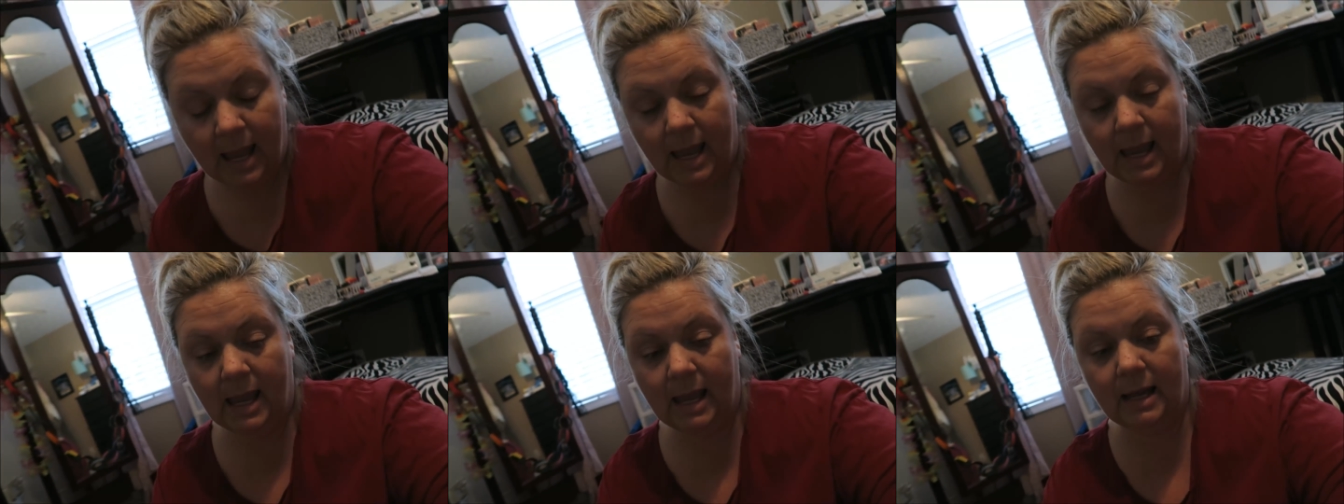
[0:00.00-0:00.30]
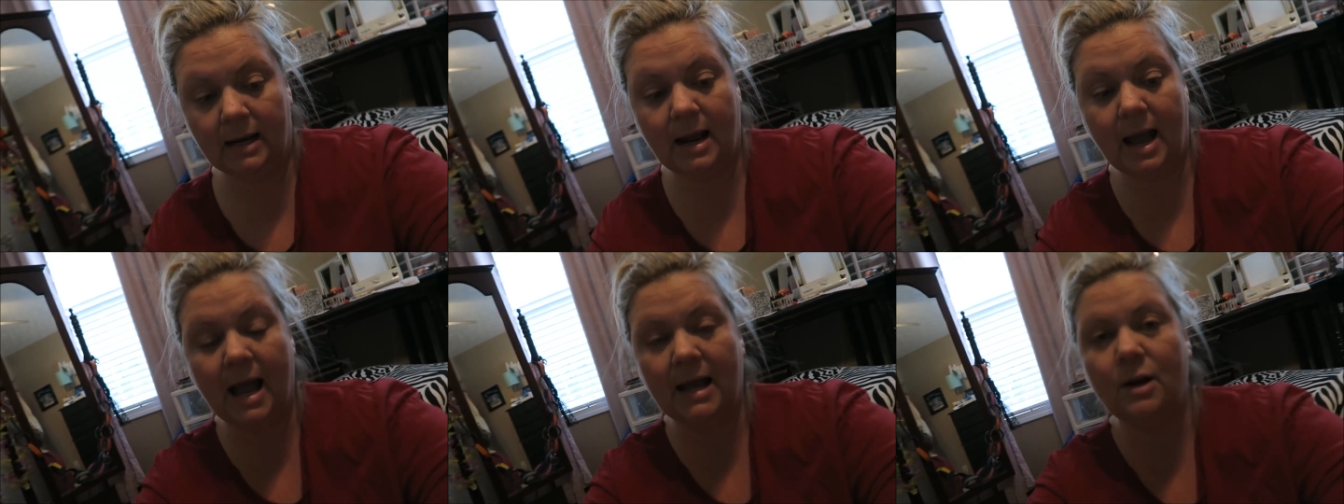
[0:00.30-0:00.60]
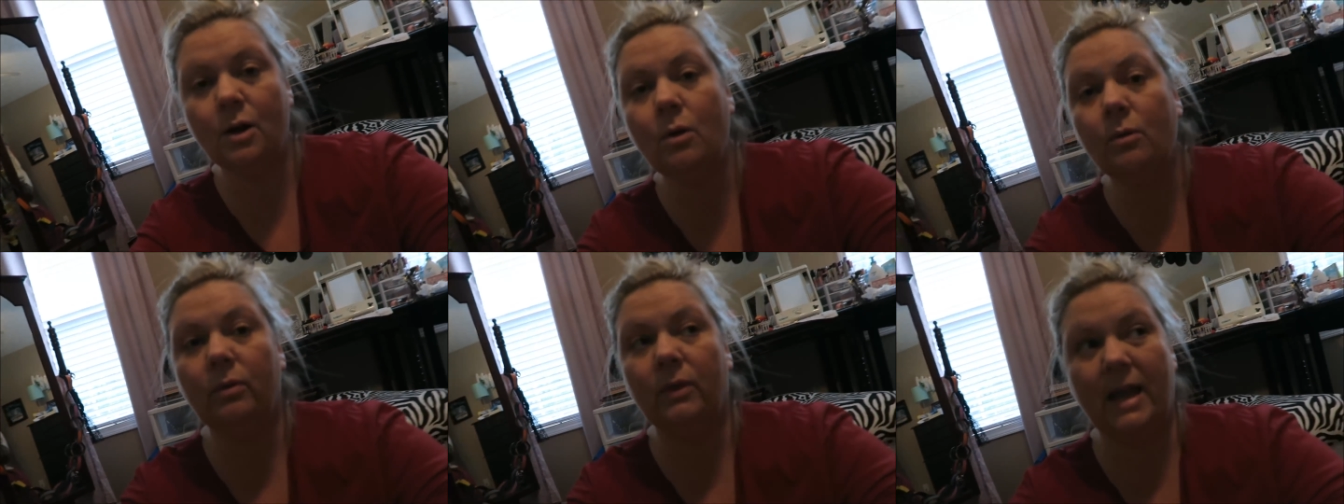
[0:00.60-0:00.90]
And
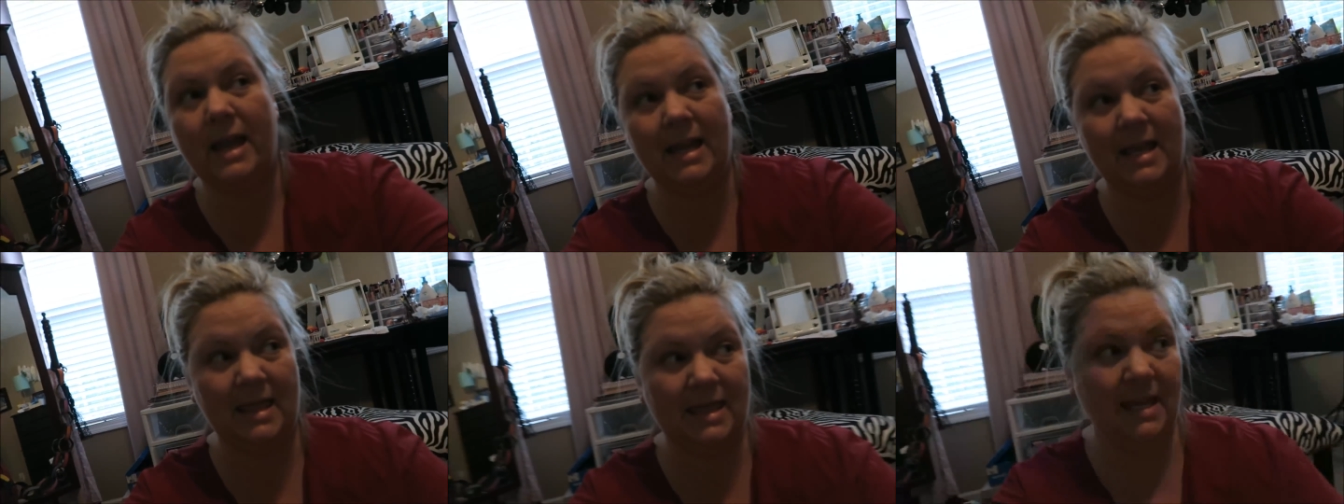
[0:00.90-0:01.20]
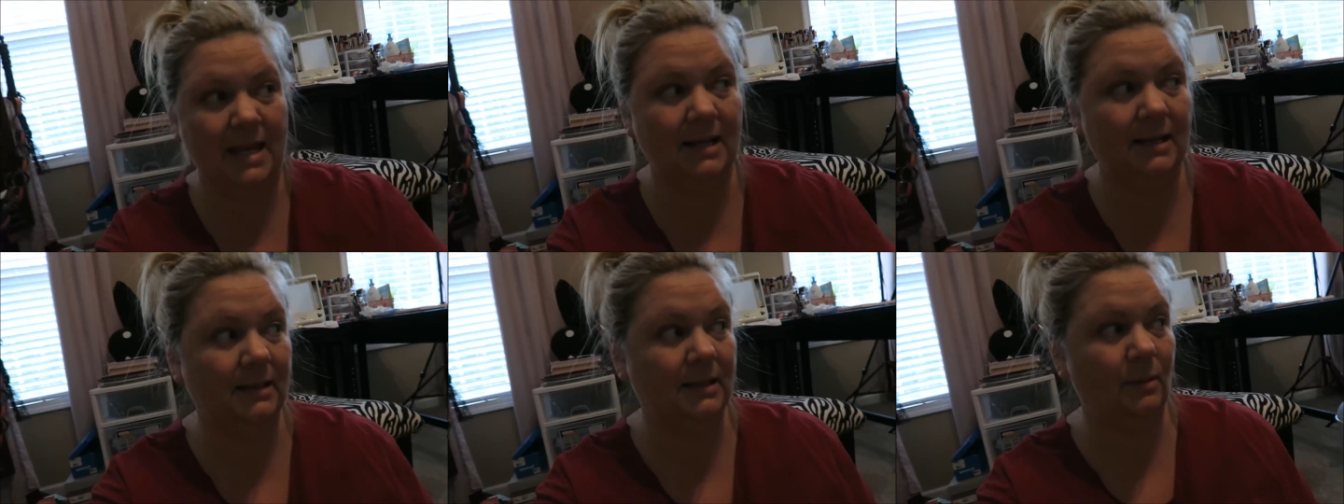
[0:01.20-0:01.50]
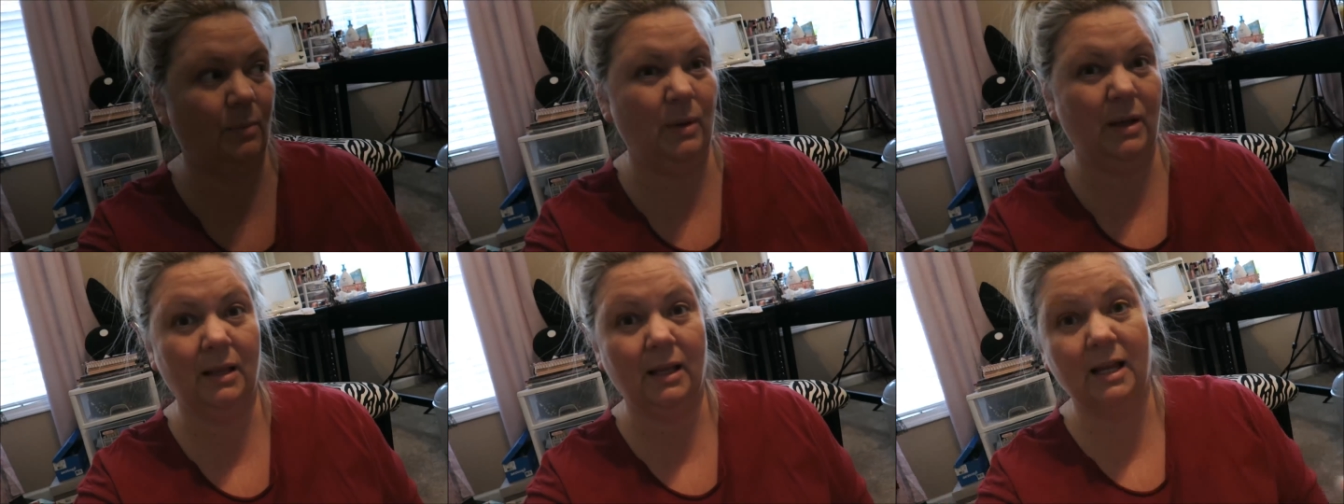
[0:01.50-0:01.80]
I don't like things
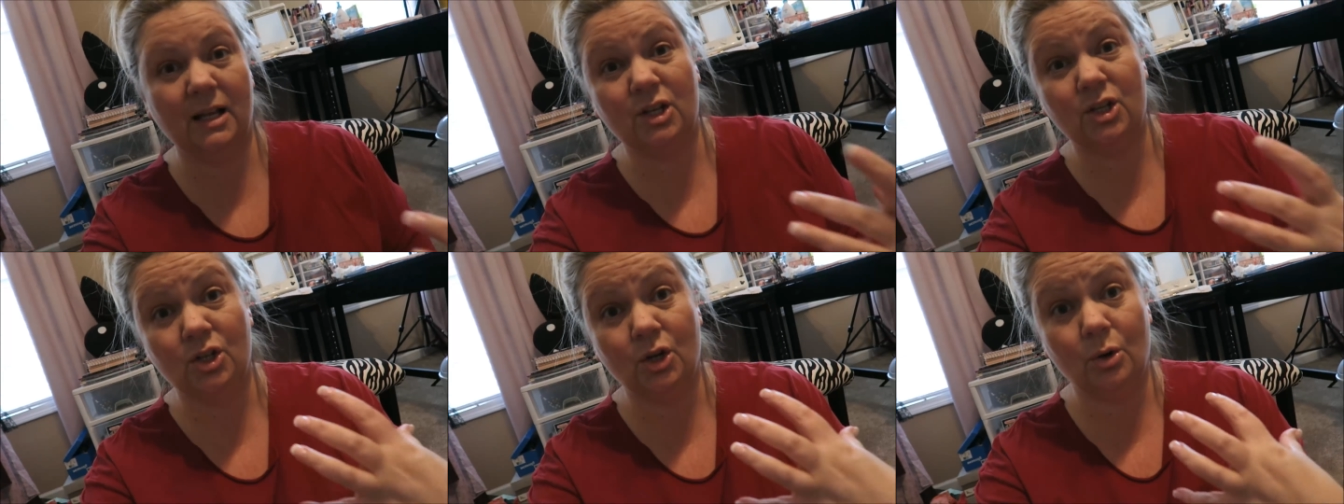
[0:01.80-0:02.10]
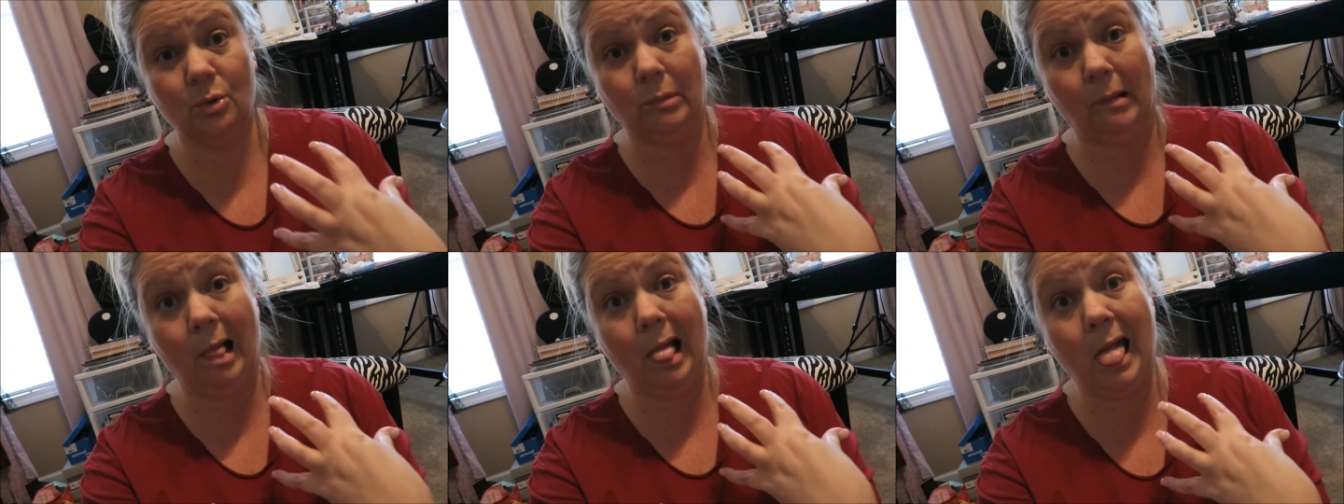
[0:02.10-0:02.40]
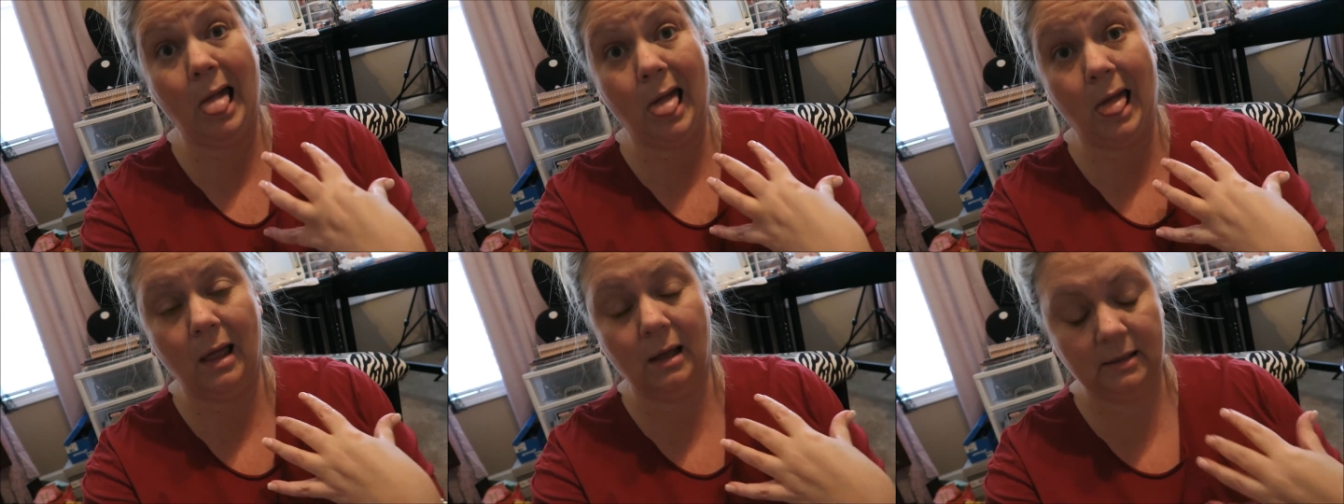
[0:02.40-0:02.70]
to be like so
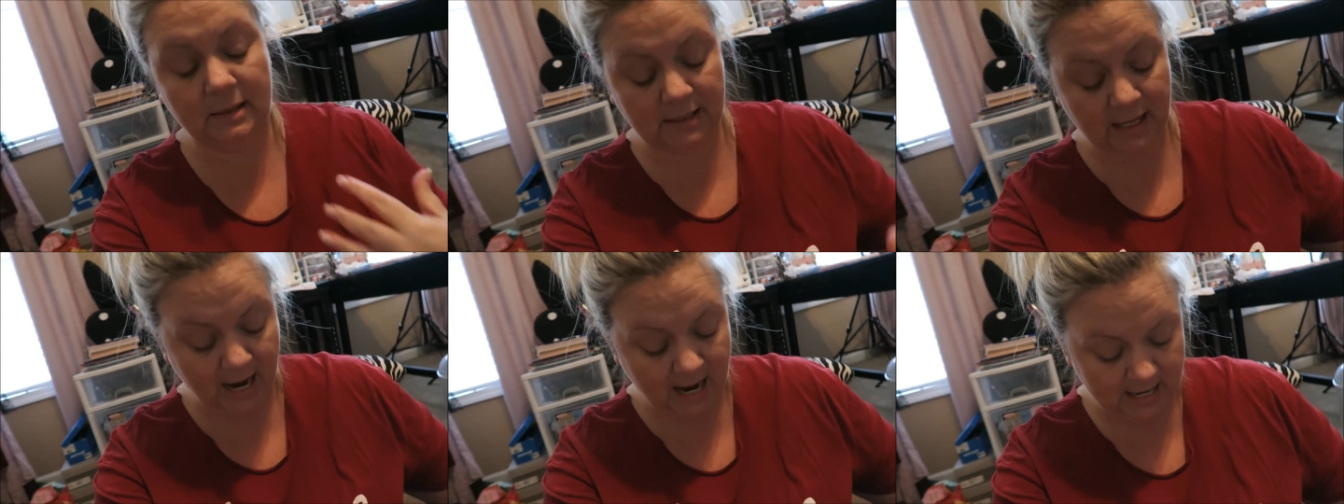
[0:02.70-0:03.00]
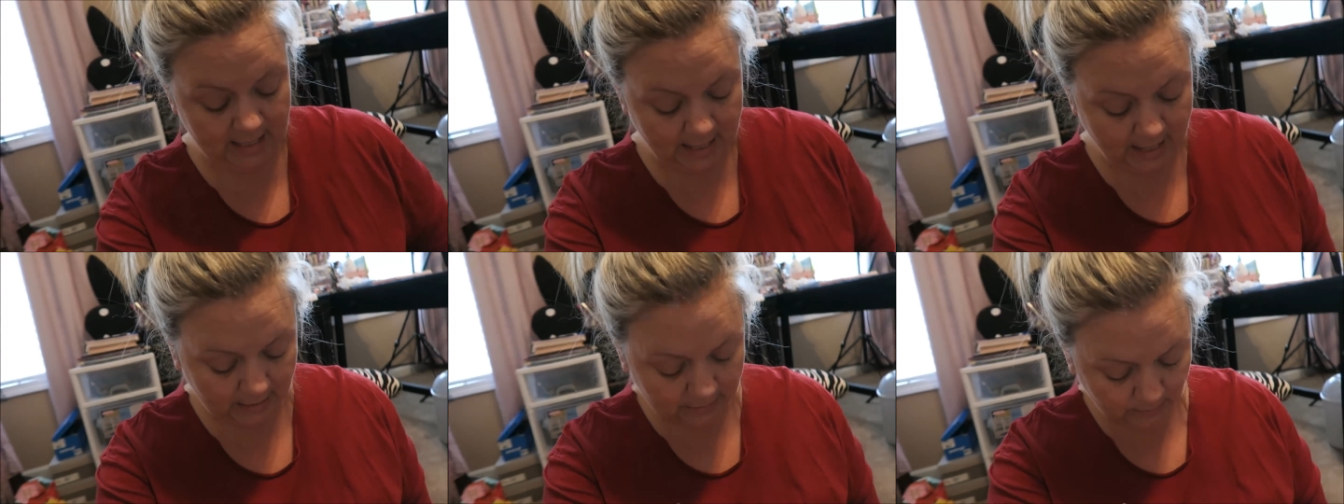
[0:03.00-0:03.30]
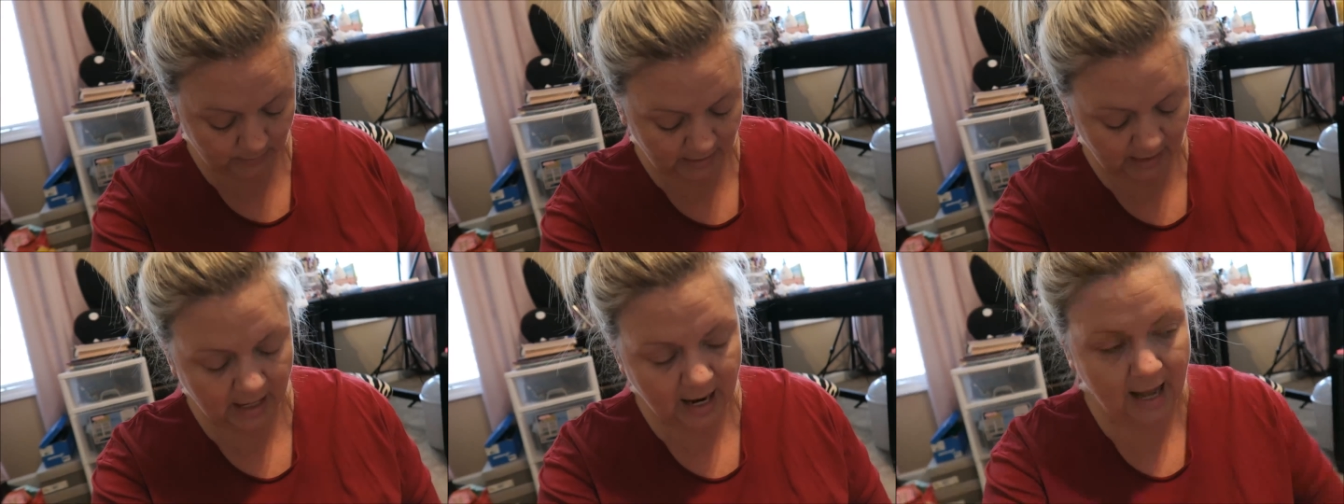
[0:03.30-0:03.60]
eh, tight
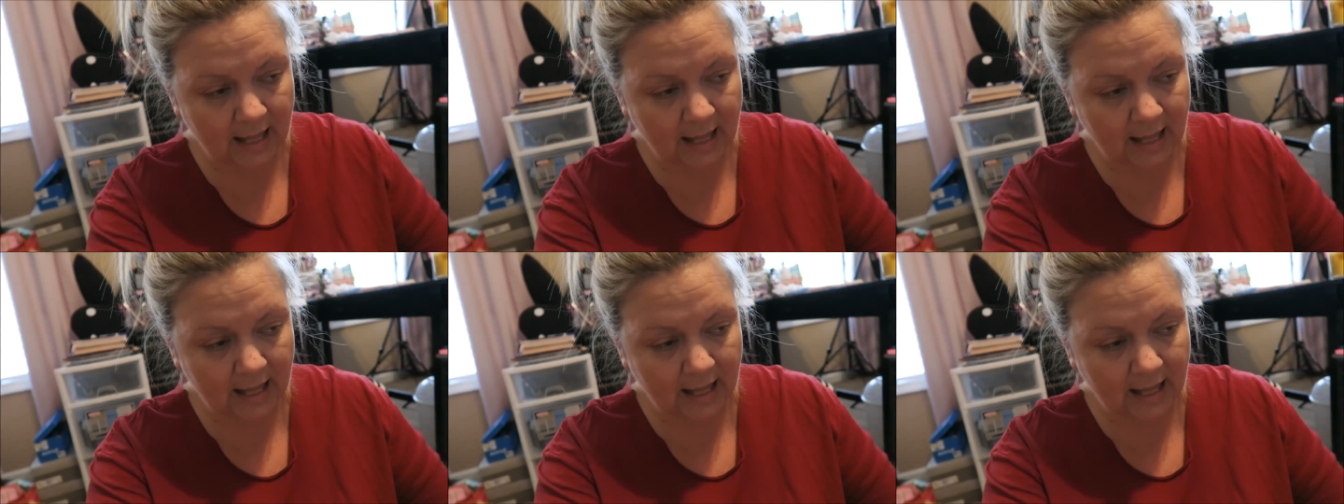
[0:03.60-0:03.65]
on me.